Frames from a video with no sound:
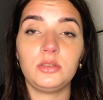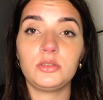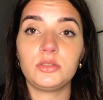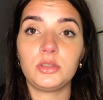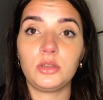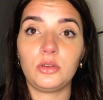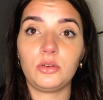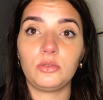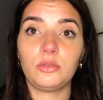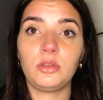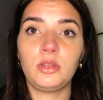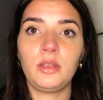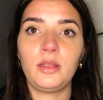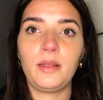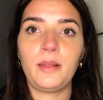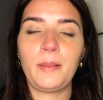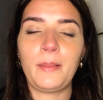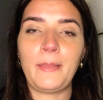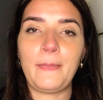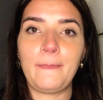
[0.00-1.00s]
So
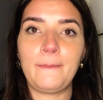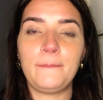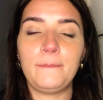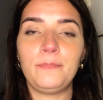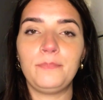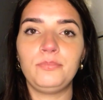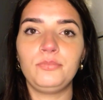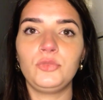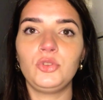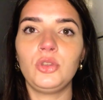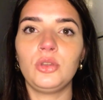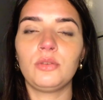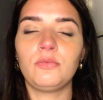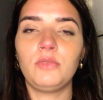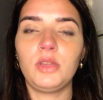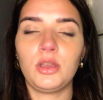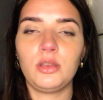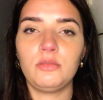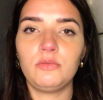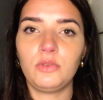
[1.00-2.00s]
you're
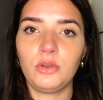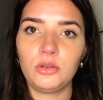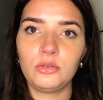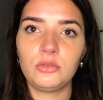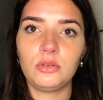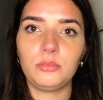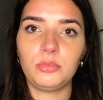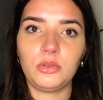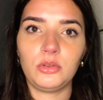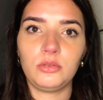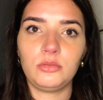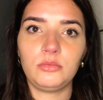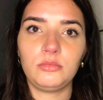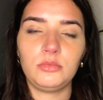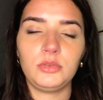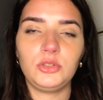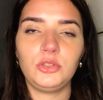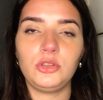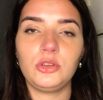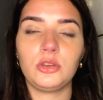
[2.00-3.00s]
very vulnerable
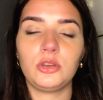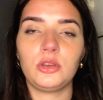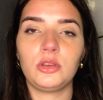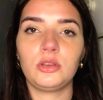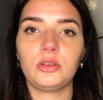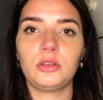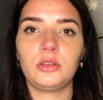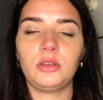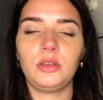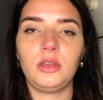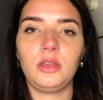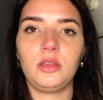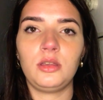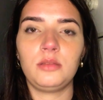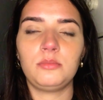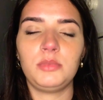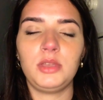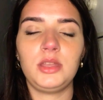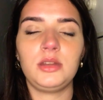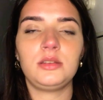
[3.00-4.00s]
when you're
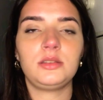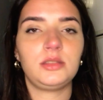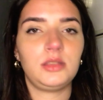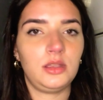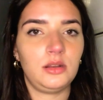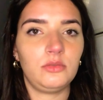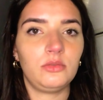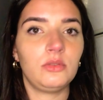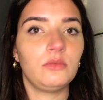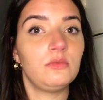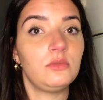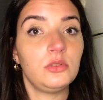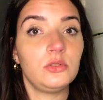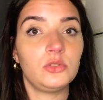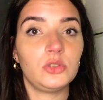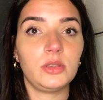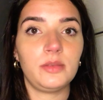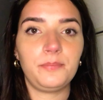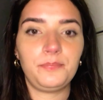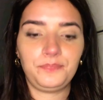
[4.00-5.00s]
in a state of
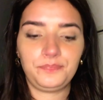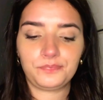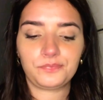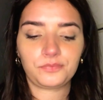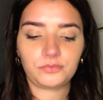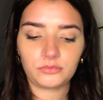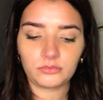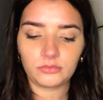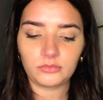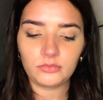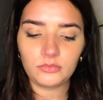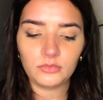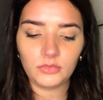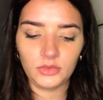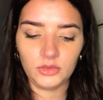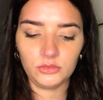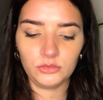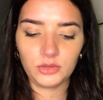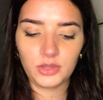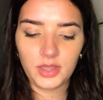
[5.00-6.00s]
confusion.
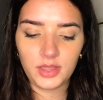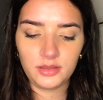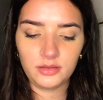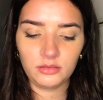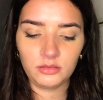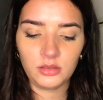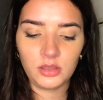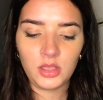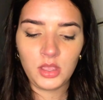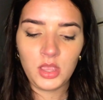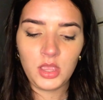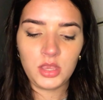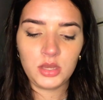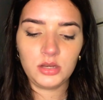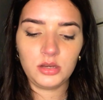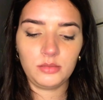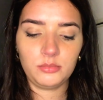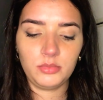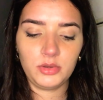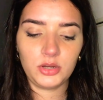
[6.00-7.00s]
Okay,
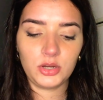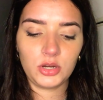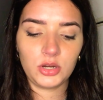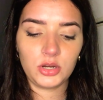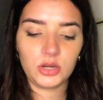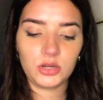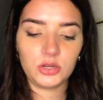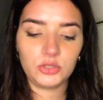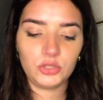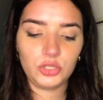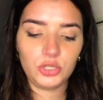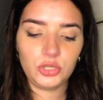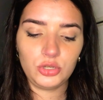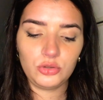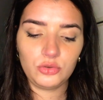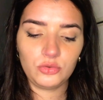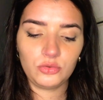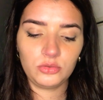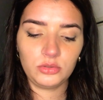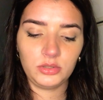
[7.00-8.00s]
number
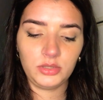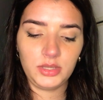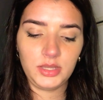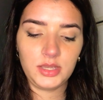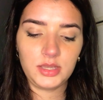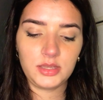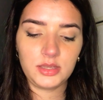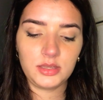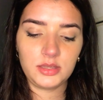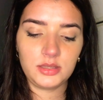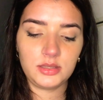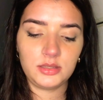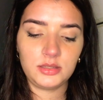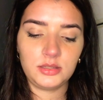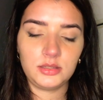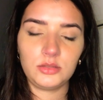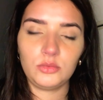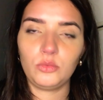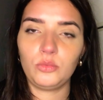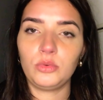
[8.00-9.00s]
two
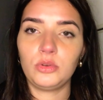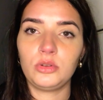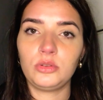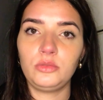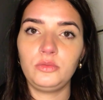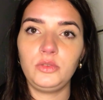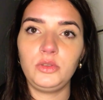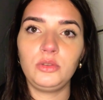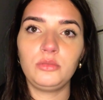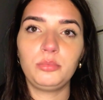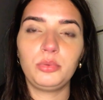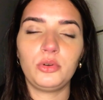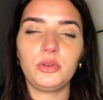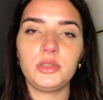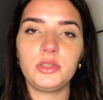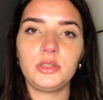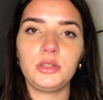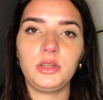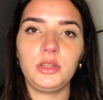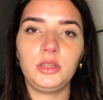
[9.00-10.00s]
is worldview
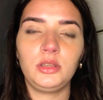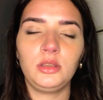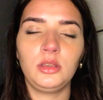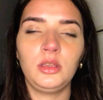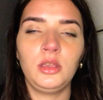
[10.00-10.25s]
poisoning.